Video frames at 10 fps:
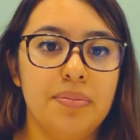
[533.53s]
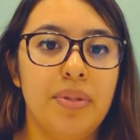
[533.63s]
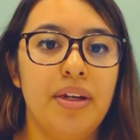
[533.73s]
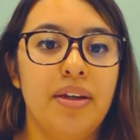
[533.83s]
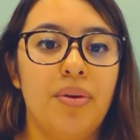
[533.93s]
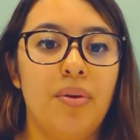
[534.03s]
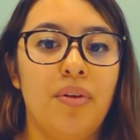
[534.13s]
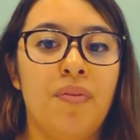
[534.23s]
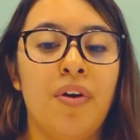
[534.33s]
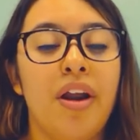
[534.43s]
But
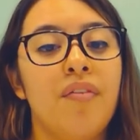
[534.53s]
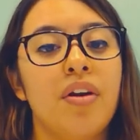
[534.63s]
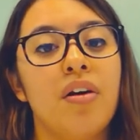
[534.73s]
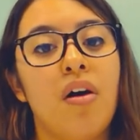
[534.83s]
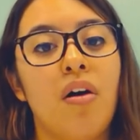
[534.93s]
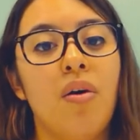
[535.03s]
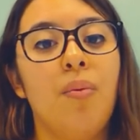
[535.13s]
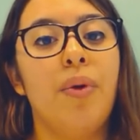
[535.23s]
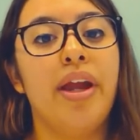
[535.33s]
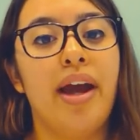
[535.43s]
for every call,
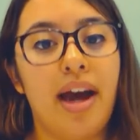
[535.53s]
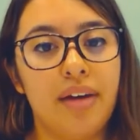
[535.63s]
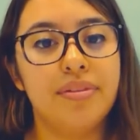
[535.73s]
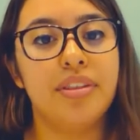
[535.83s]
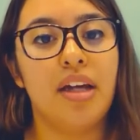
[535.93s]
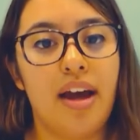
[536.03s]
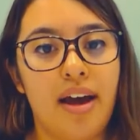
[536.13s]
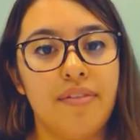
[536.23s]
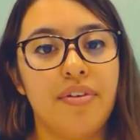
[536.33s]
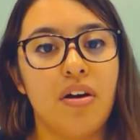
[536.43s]
we have to
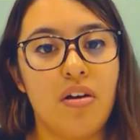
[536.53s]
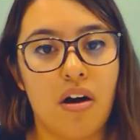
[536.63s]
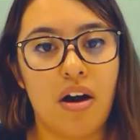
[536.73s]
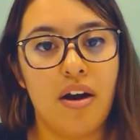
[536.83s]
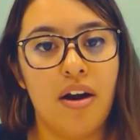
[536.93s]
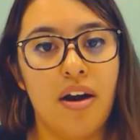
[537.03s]
have a car.